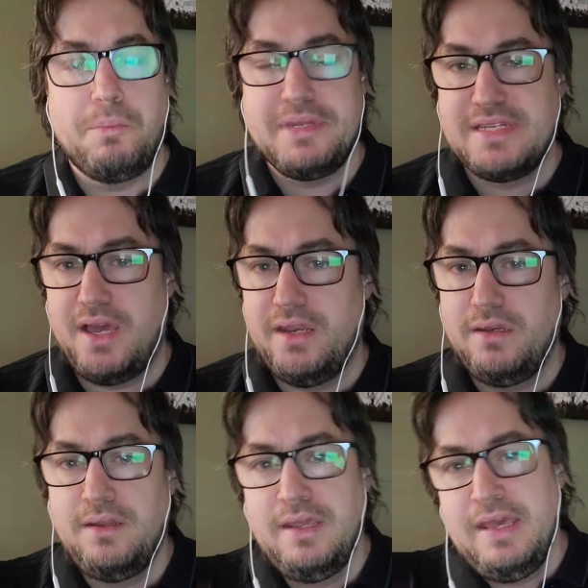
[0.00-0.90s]
would be
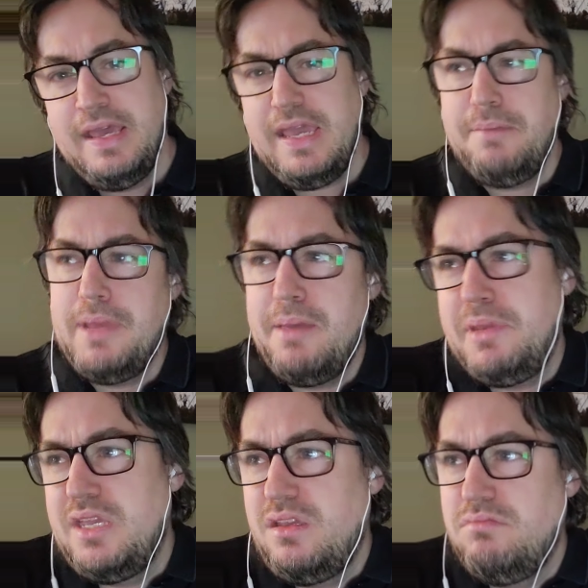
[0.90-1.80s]
done in
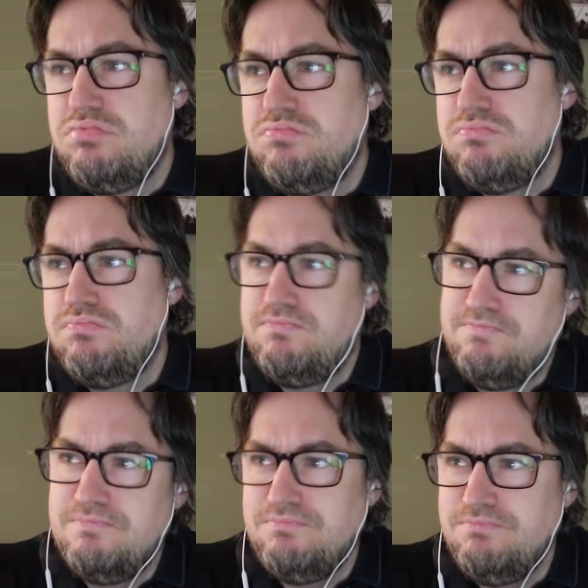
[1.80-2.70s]
maybe
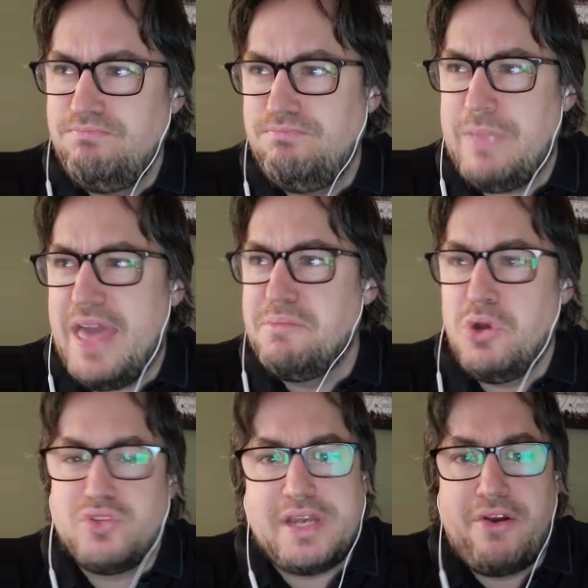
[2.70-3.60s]
at
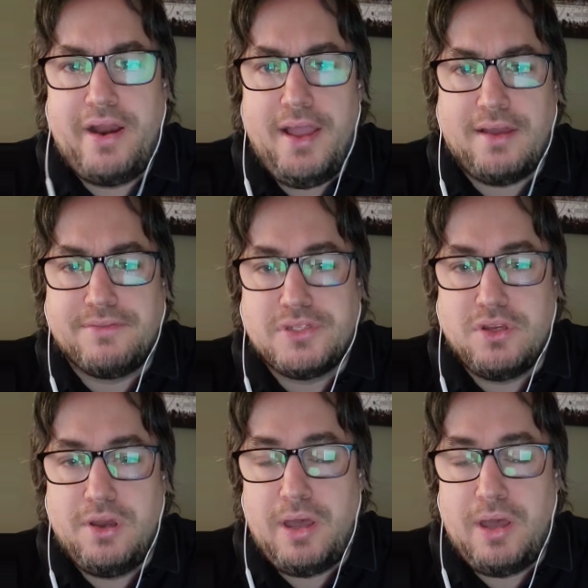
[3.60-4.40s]
most an hour and a half. So,